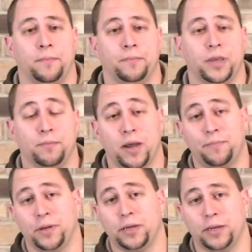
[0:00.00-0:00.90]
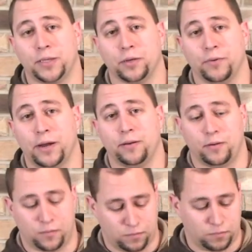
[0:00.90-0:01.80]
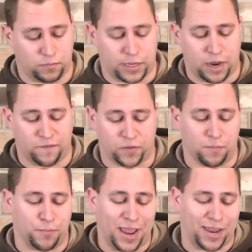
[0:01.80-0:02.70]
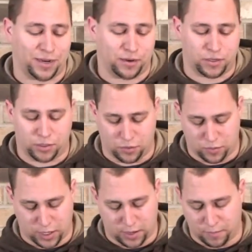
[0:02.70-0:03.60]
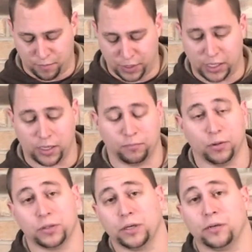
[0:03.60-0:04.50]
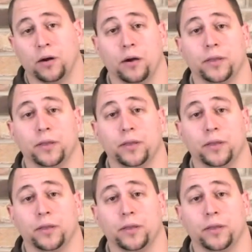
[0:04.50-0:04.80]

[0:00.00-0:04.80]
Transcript: In my opinion, it's a great kind of companion to beginning blues guitar.